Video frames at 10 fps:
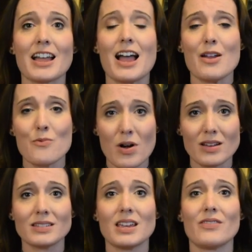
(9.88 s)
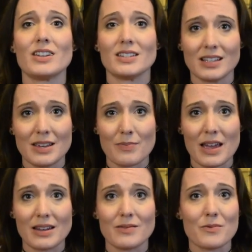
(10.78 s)
I was given a sleep
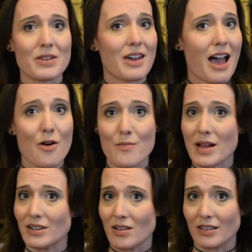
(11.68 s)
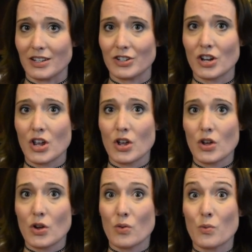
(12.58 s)
aid without my knowledge,
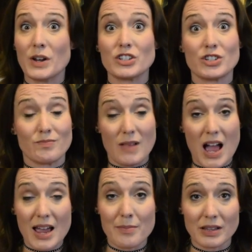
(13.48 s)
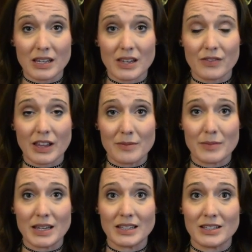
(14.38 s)
which I believe led
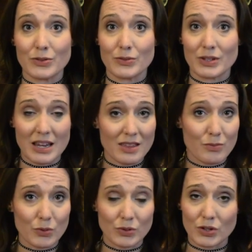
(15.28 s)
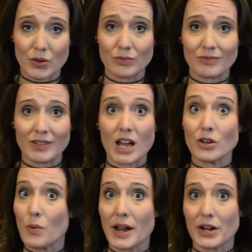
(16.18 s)
me to take the moonstone
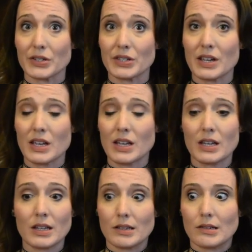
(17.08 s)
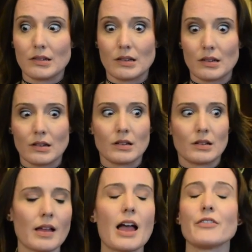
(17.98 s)
unawares.
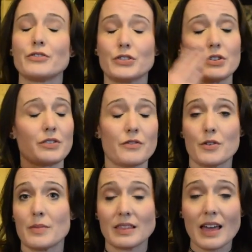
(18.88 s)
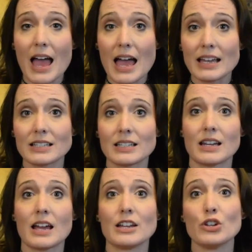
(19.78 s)
After confirming that,
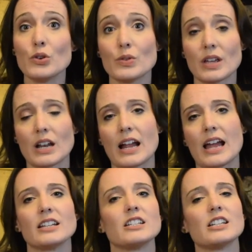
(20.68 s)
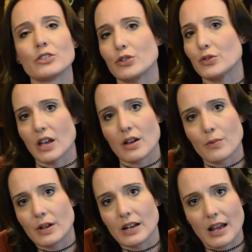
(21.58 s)
I knew that I had to tell Josette
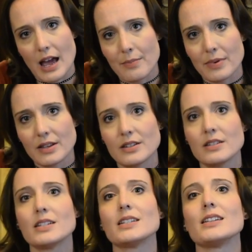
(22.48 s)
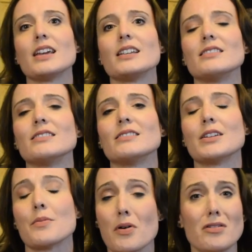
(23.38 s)
what had happened and
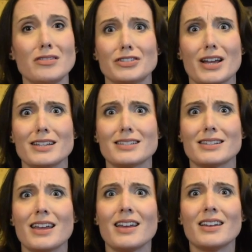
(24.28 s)
apologize.